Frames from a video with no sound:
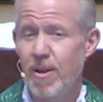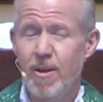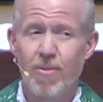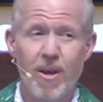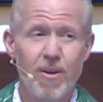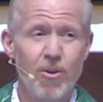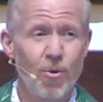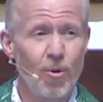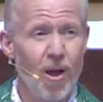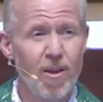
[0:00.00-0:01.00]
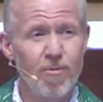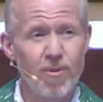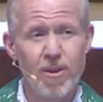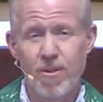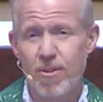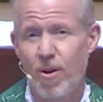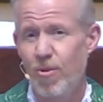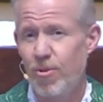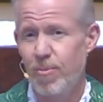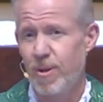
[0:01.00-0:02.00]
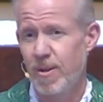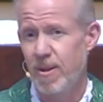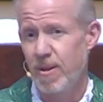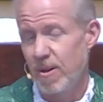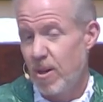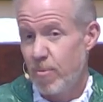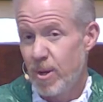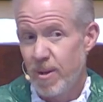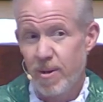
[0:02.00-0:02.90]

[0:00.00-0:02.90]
that your life is ultimately limited